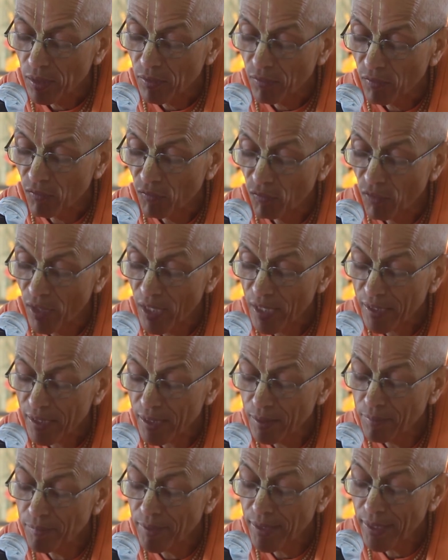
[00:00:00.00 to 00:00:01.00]

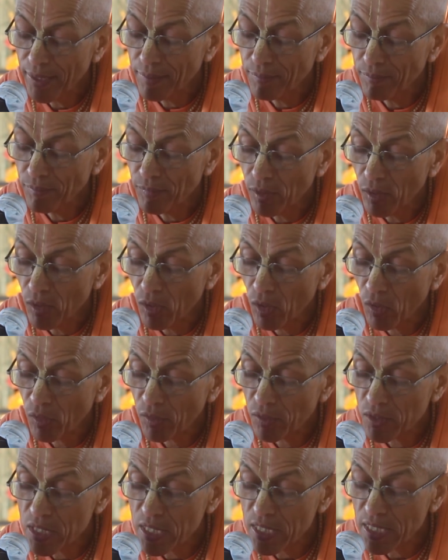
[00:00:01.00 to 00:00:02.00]
welcomed them or
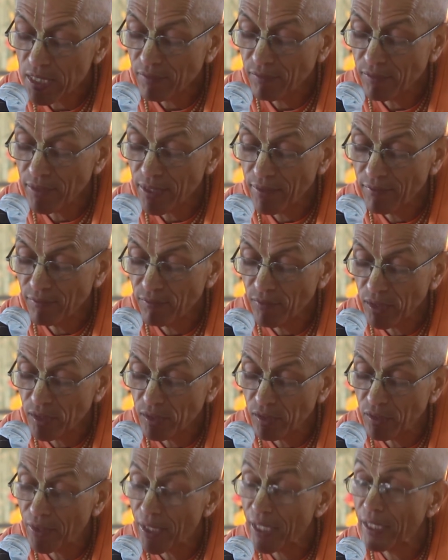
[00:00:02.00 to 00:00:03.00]
received them
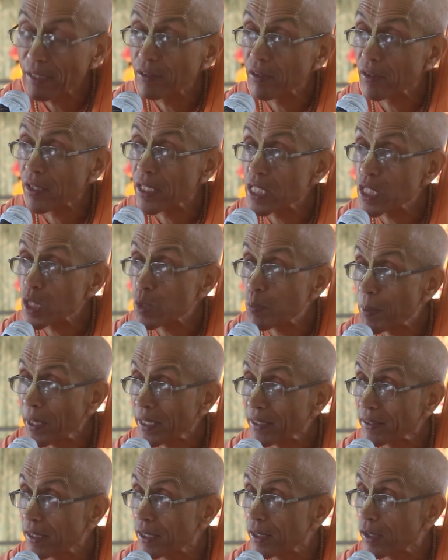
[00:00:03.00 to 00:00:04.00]
with great
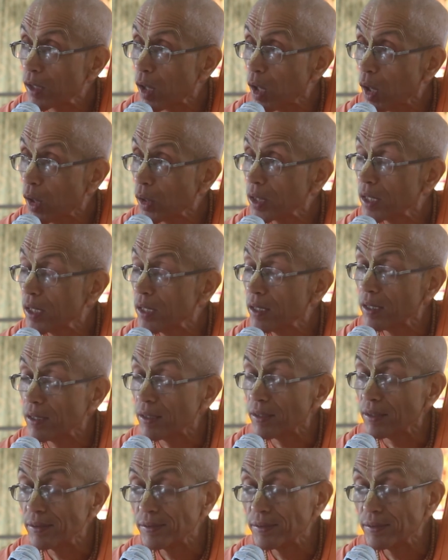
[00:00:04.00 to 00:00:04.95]
respect and honor,